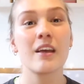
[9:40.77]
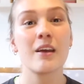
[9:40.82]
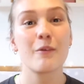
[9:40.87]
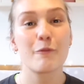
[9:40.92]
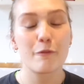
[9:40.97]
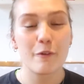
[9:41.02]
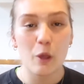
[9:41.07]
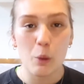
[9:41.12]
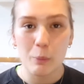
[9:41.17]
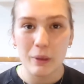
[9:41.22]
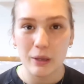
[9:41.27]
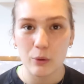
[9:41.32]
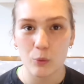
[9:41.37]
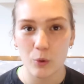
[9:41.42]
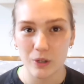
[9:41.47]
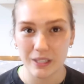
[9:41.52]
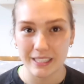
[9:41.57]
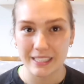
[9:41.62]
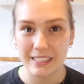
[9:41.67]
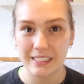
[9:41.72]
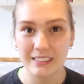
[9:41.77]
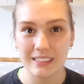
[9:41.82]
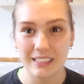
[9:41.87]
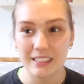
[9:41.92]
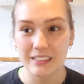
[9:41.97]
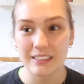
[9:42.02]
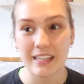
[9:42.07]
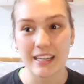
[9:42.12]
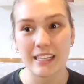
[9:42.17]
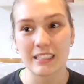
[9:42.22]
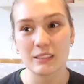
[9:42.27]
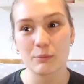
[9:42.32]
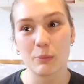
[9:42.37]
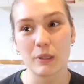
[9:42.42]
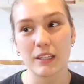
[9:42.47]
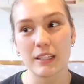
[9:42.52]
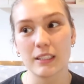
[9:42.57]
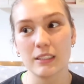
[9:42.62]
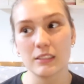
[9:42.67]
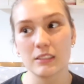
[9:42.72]
filming what I eat in a day is
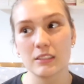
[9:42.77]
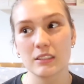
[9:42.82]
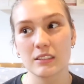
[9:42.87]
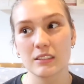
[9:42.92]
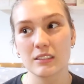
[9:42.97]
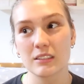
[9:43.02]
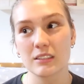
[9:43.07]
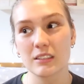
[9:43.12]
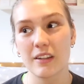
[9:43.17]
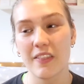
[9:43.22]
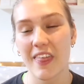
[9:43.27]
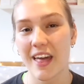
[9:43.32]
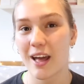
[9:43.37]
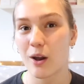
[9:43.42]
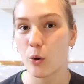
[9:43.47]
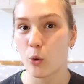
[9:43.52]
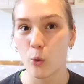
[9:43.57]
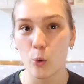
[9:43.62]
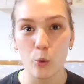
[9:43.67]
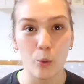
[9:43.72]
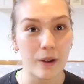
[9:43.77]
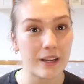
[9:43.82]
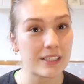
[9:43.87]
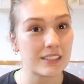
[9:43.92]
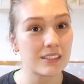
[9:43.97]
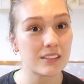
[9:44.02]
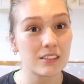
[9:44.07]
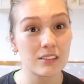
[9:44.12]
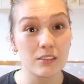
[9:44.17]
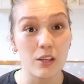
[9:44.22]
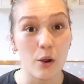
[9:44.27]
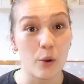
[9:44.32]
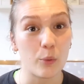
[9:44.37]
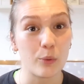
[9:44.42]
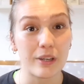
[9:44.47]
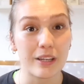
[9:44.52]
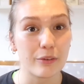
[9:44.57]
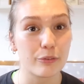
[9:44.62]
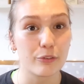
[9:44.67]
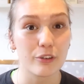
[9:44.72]
because they're always so
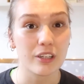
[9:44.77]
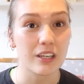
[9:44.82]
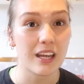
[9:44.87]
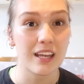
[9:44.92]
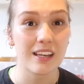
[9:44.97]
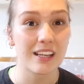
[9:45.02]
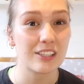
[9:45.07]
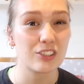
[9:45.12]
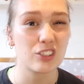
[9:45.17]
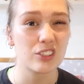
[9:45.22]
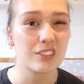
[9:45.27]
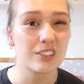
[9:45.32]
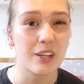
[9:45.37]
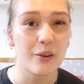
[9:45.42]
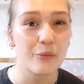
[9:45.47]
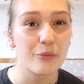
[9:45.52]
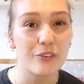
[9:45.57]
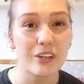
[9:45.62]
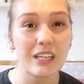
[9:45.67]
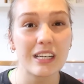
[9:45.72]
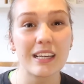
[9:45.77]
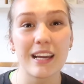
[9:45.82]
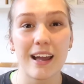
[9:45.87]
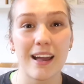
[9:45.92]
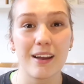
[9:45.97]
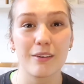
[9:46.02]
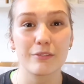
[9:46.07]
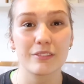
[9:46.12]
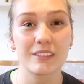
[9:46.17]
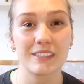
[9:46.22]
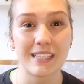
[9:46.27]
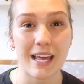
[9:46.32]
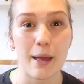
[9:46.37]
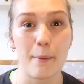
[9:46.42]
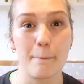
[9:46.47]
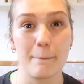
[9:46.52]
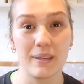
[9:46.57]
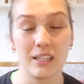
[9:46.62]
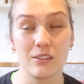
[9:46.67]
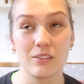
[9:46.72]
different and I just don't really have set
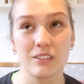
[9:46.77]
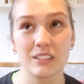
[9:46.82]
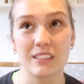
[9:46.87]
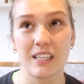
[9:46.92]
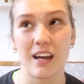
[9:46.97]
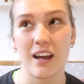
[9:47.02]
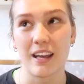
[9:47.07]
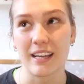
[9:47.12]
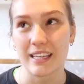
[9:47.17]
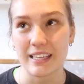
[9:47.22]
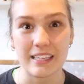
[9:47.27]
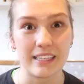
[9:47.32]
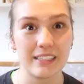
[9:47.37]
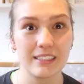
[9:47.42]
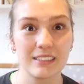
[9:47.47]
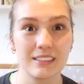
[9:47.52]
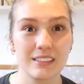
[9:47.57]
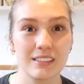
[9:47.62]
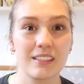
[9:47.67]
meals that I eat